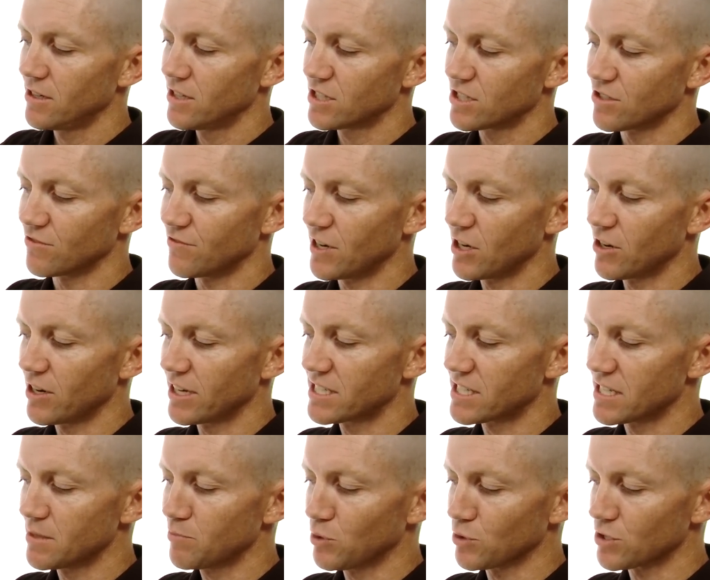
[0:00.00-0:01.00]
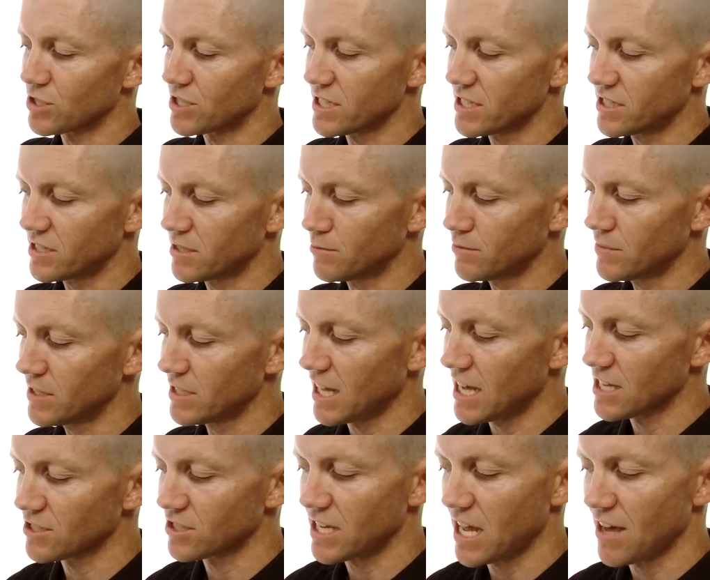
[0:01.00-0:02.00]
it's a very simple system. Allows us